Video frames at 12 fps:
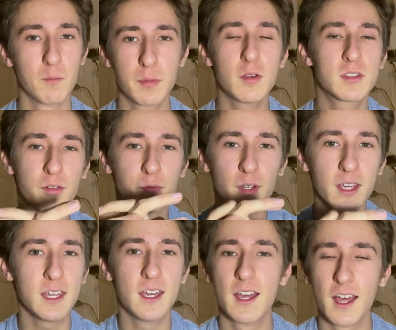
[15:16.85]

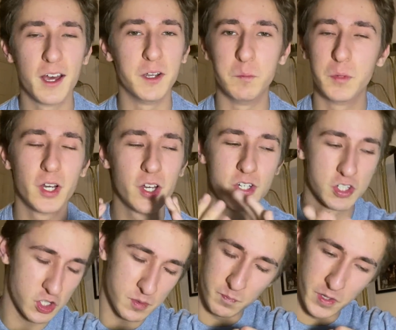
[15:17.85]
beautifully and
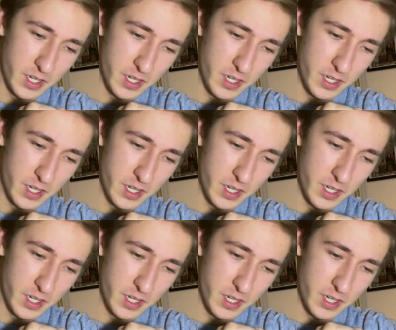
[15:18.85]
merge